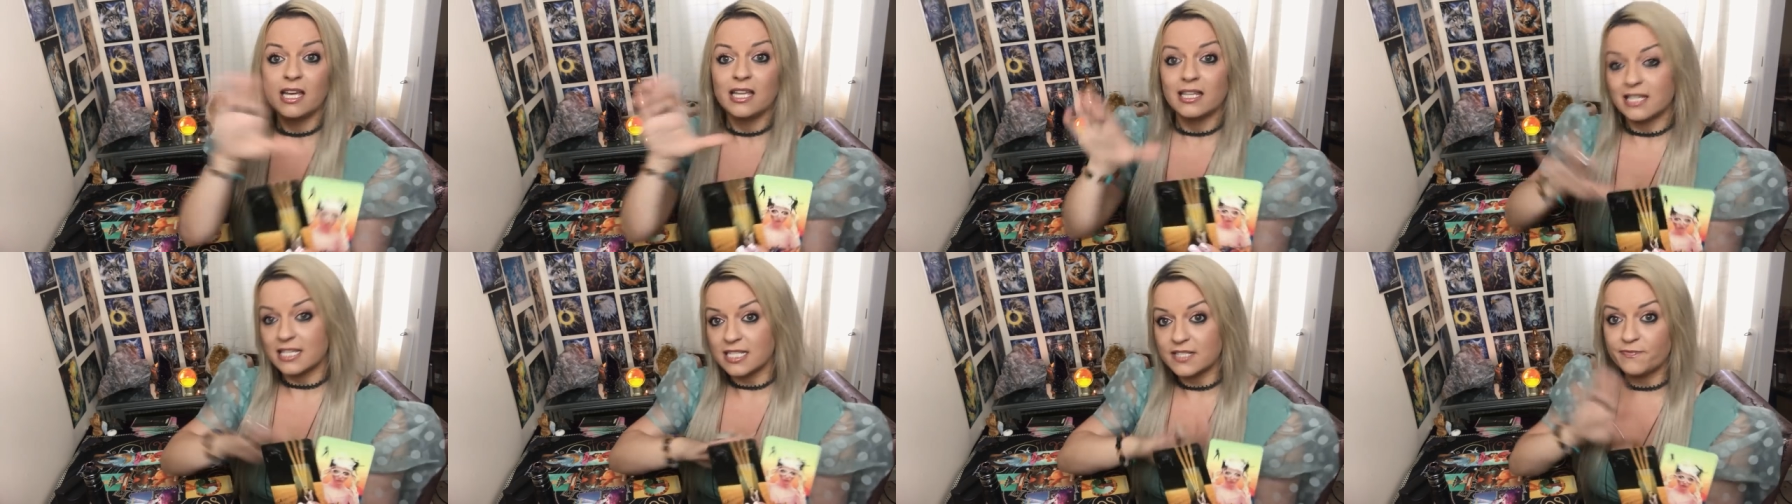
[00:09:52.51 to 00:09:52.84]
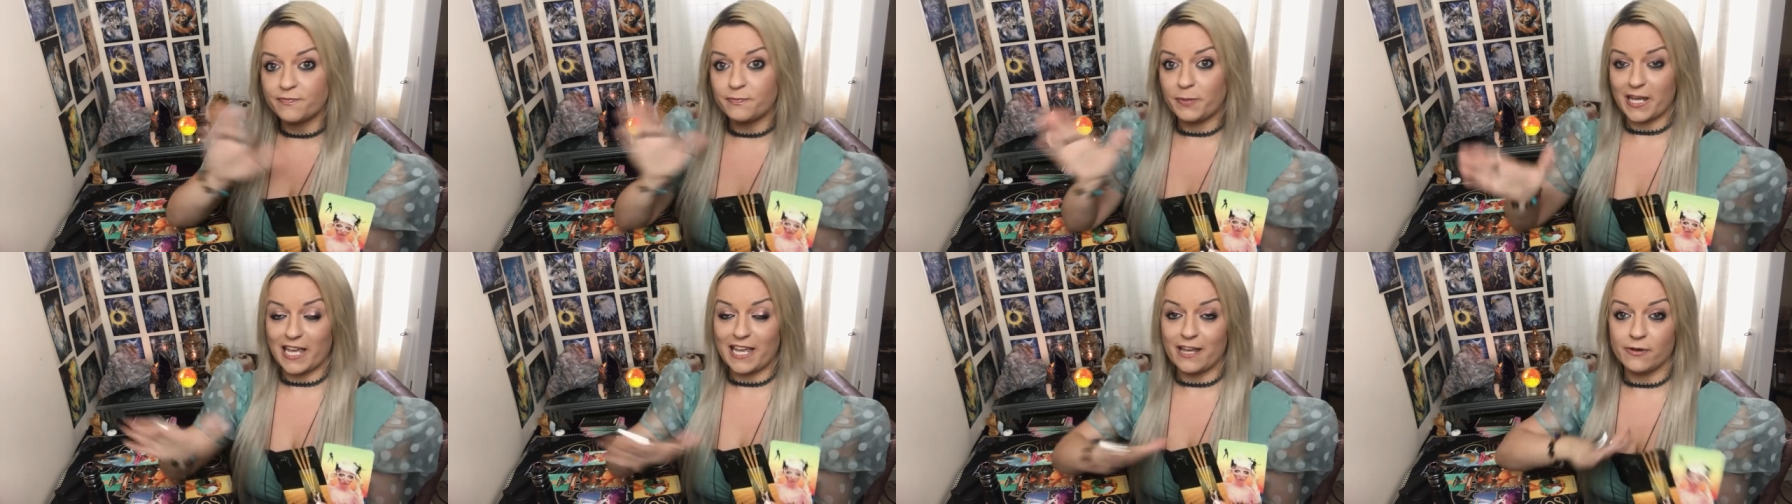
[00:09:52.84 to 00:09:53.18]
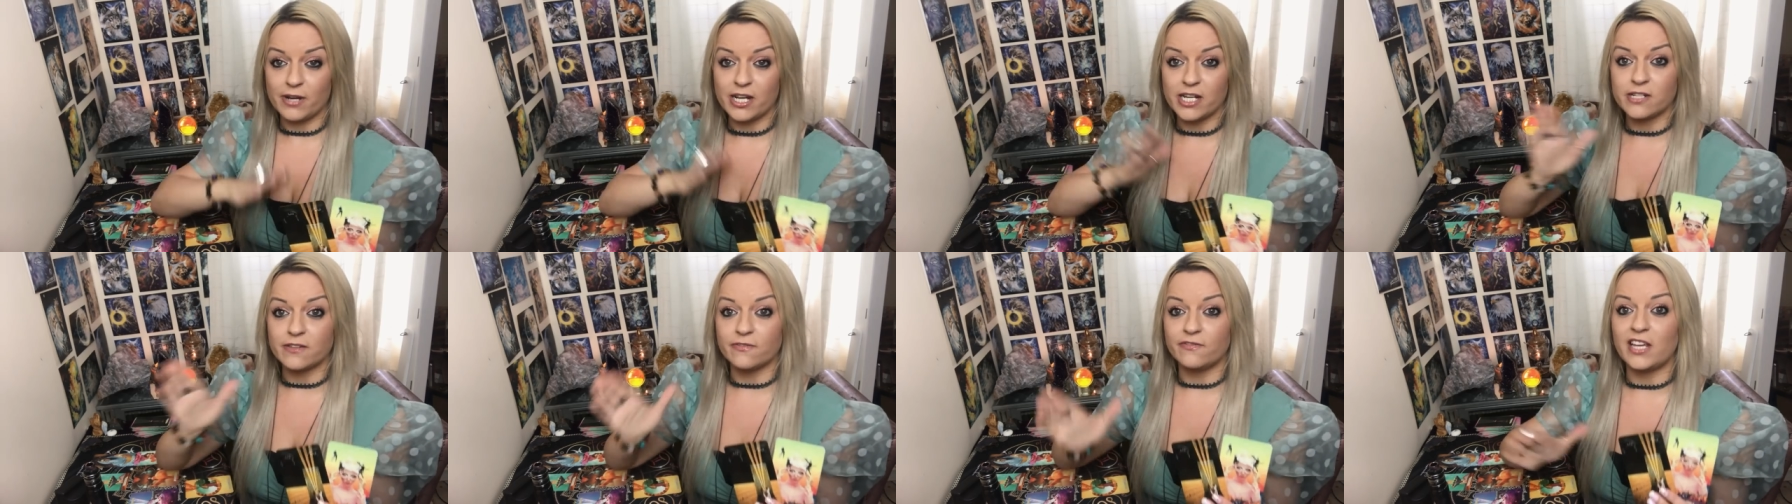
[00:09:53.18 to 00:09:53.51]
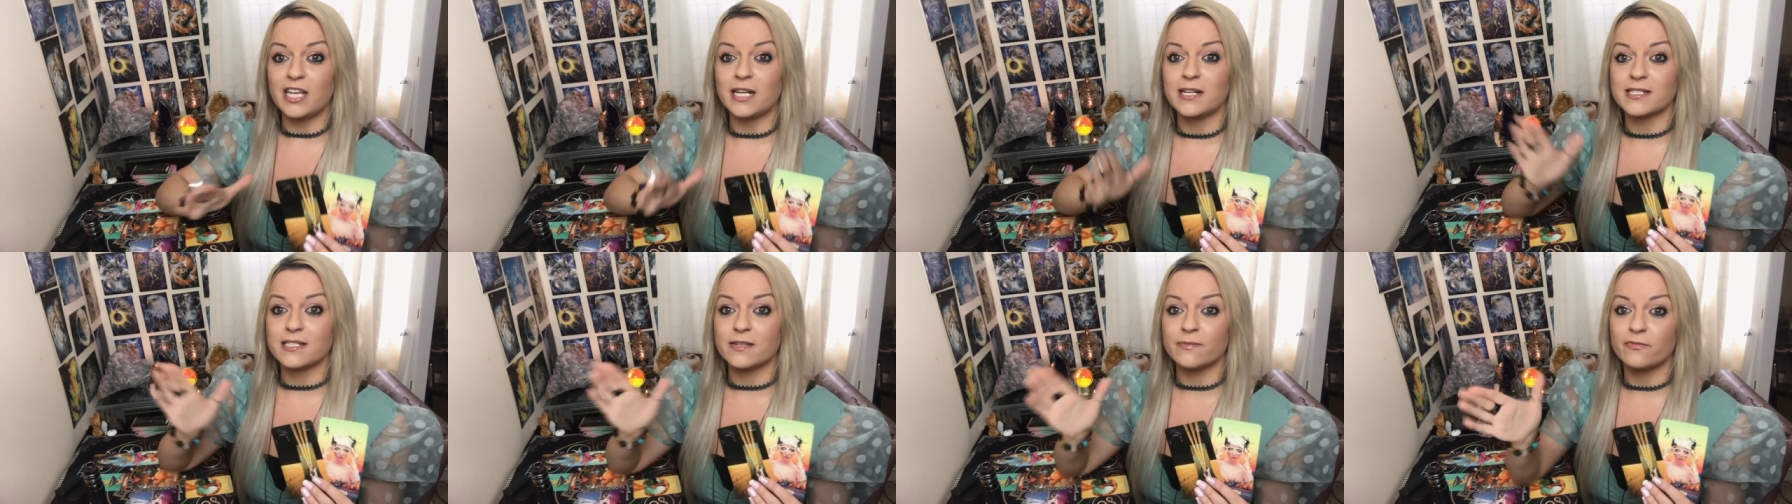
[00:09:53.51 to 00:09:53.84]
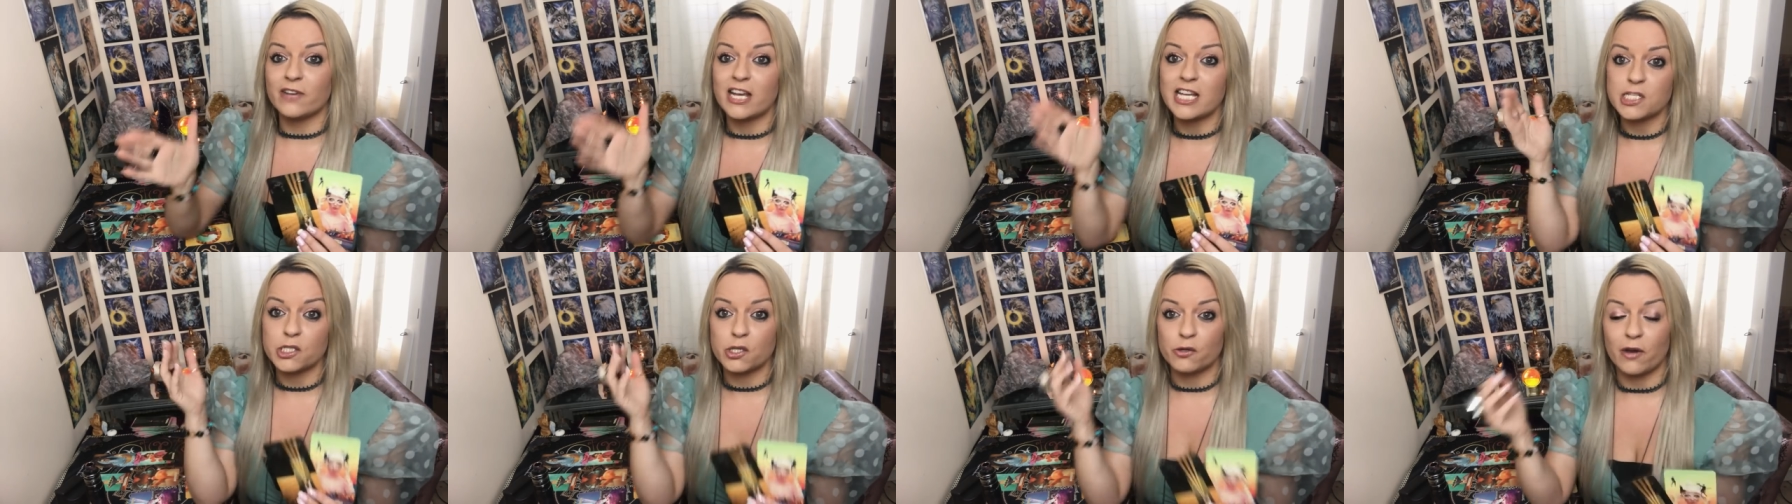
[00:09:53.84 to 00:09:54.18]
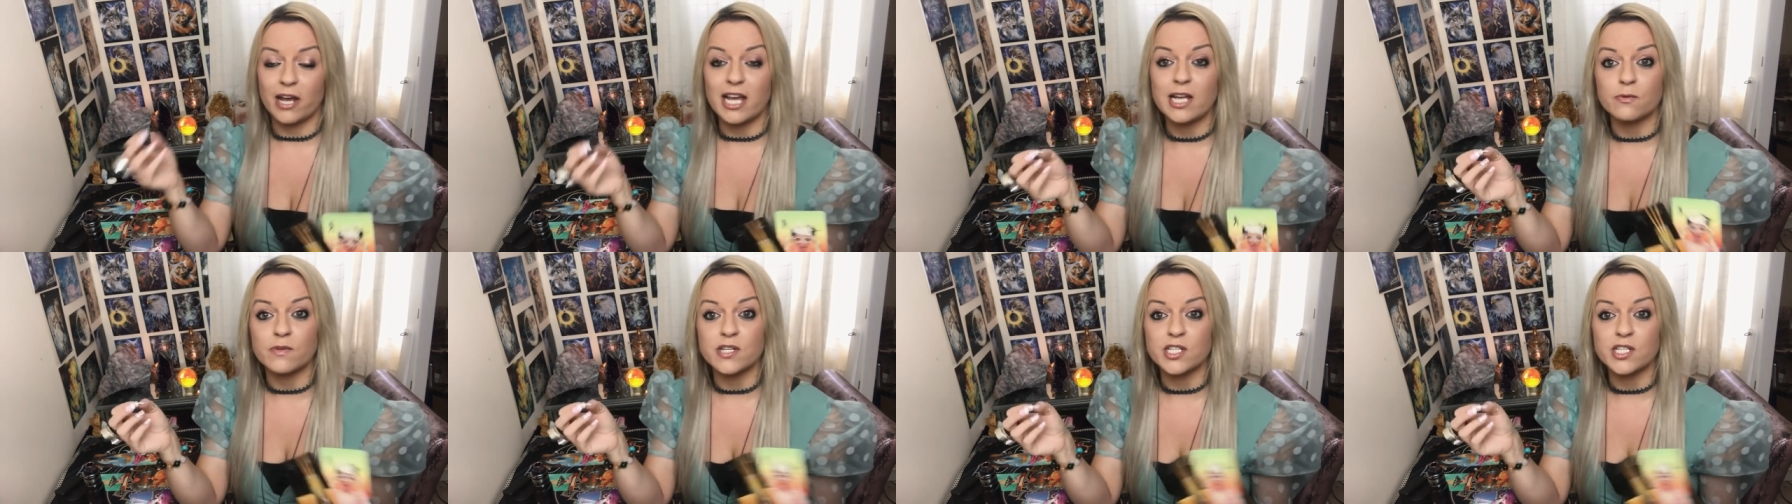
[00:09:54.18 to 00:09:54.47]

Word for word: this period of Venus in retrograde,